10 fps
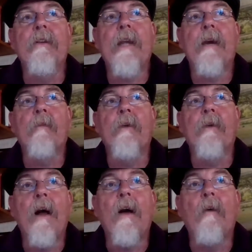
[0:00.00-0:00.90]
that work
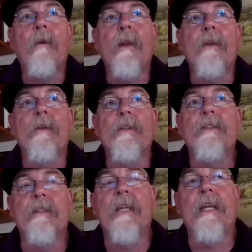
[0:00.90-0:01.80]
well, whether it's
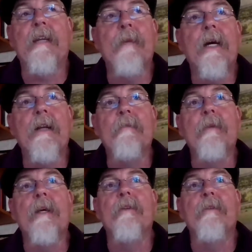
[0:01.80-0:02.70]
designating a
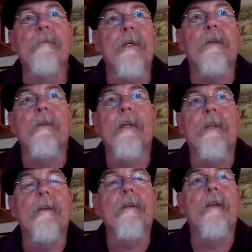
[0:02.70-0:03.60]
monument or
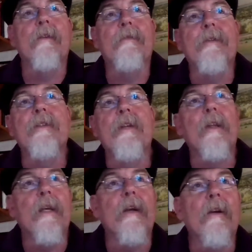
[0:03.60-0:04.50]
building a new
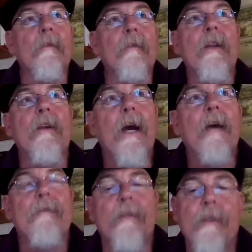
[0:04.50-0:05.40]
facility or a plant, you
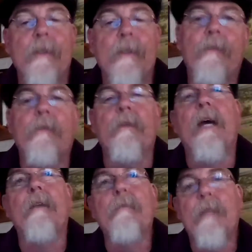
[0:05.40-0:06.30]
have to go through
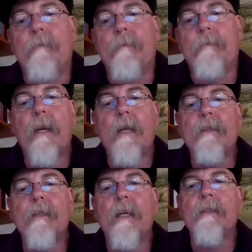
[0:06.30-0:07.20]
that public
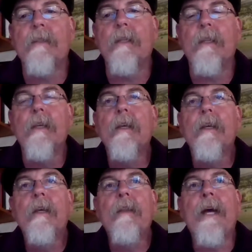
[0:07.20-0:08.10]
process. And
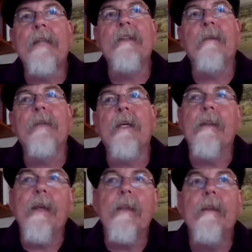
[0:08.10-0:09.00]
that's something
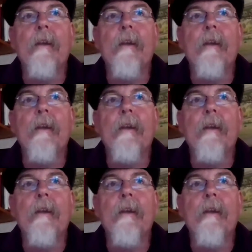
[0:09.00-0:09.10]
that,